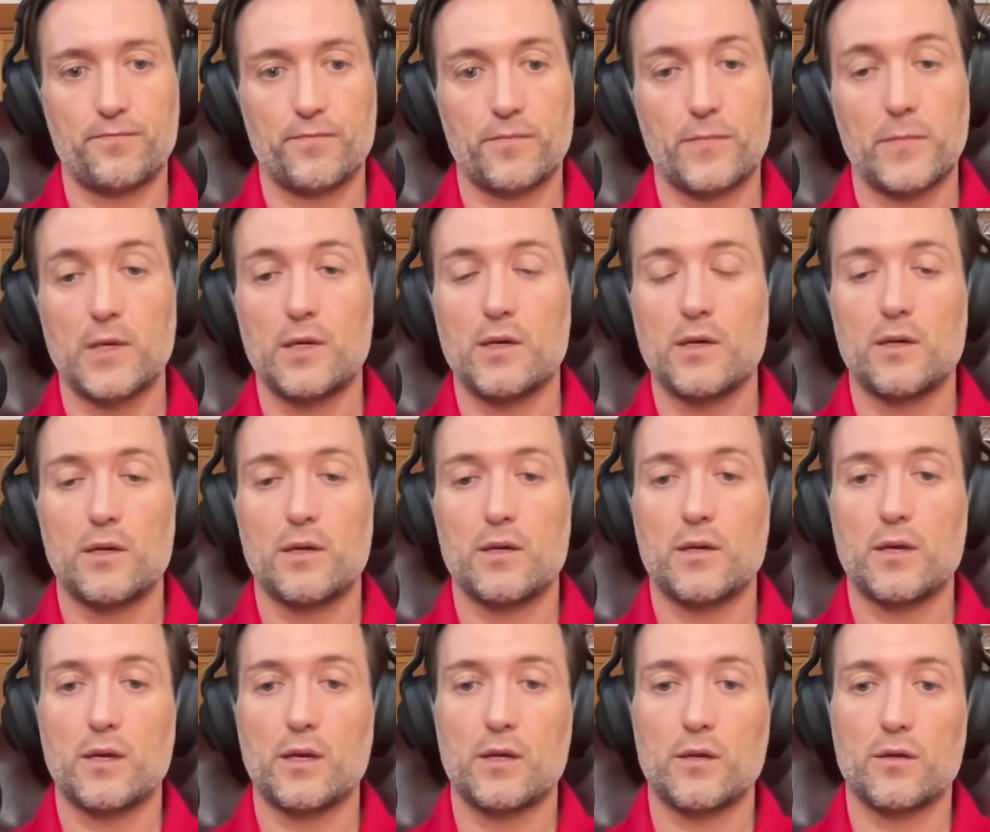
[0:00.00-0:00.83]
Mm.
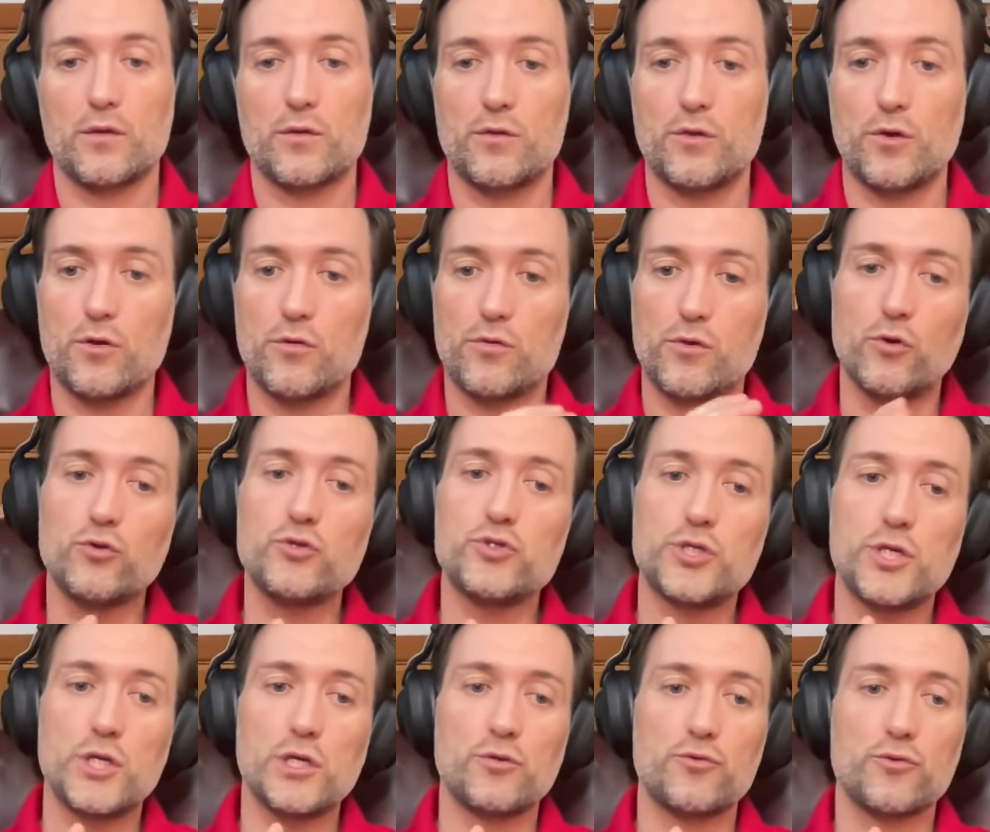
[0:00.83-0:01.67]
Like th- those
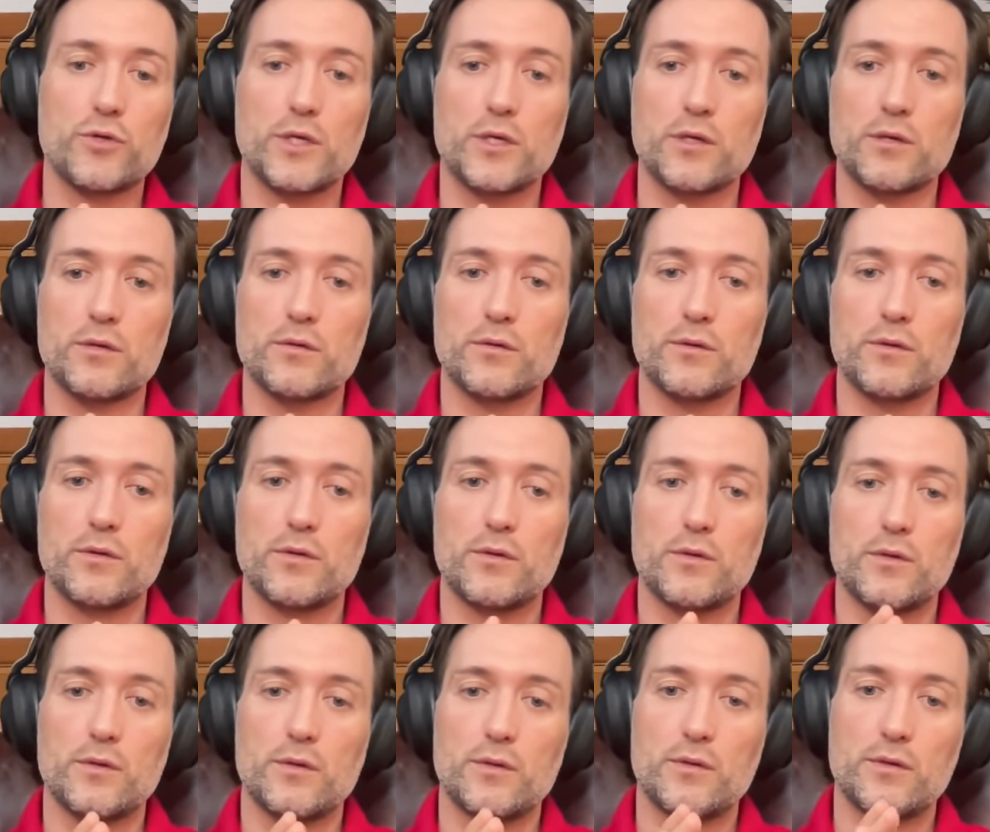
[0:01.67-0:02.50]
children
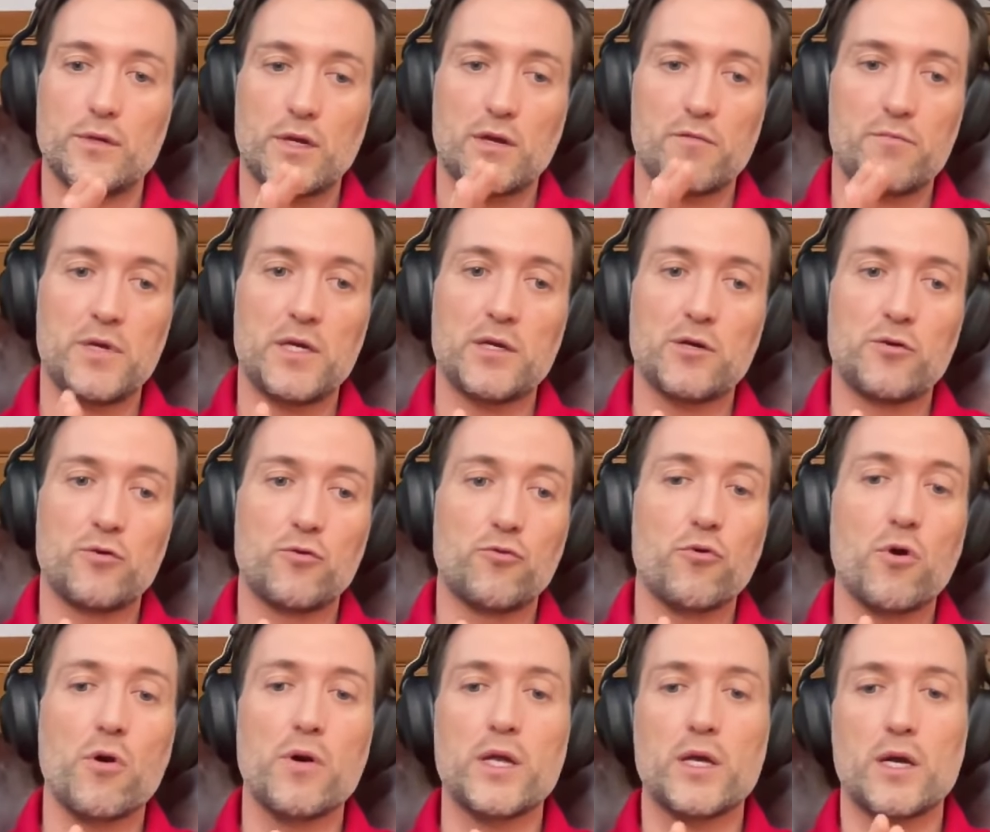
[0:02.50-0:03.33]
that have been
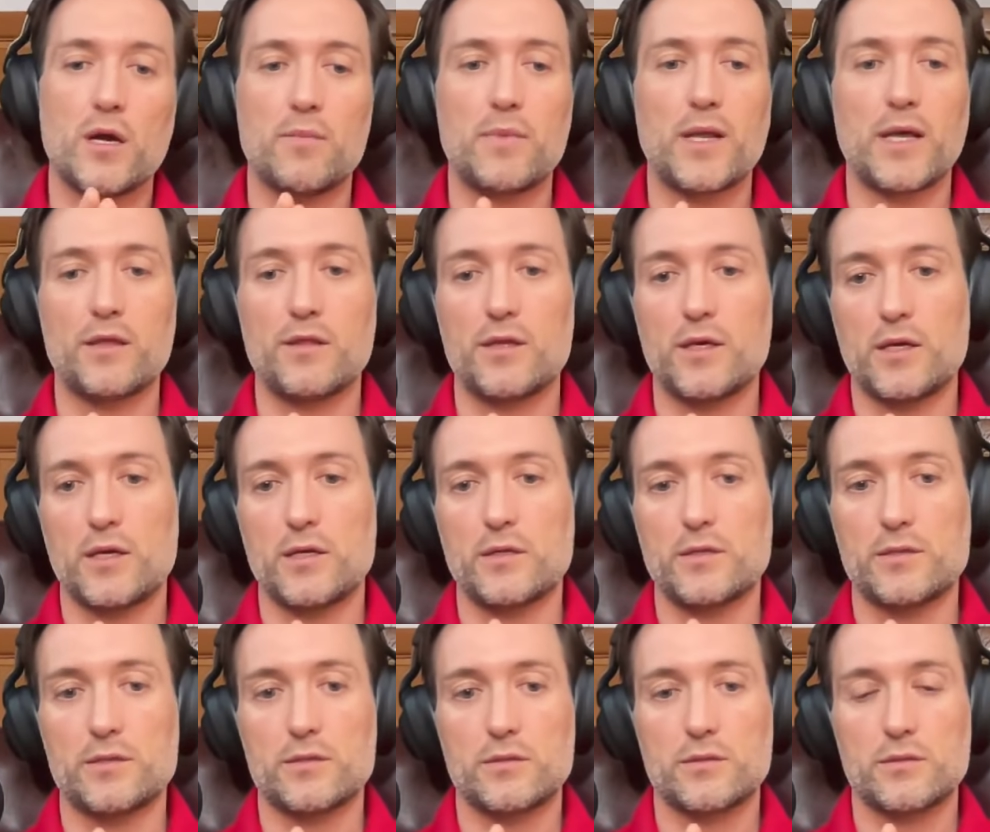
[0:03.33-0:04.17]
growing up like
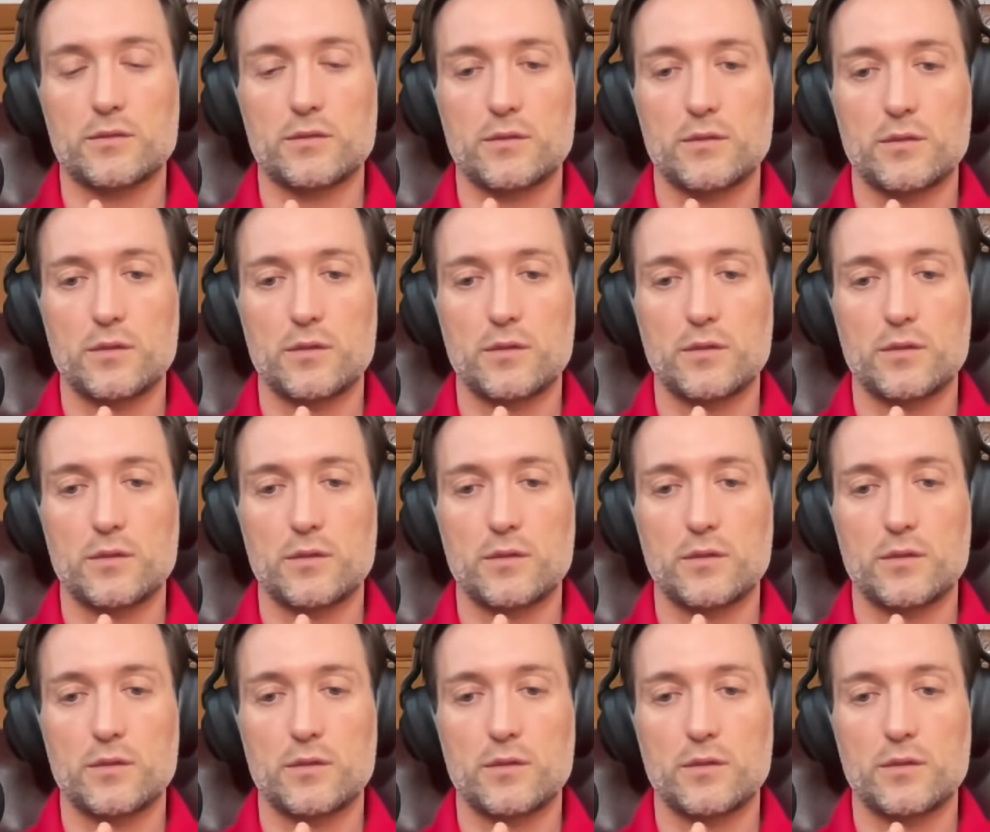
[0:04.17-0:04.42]
this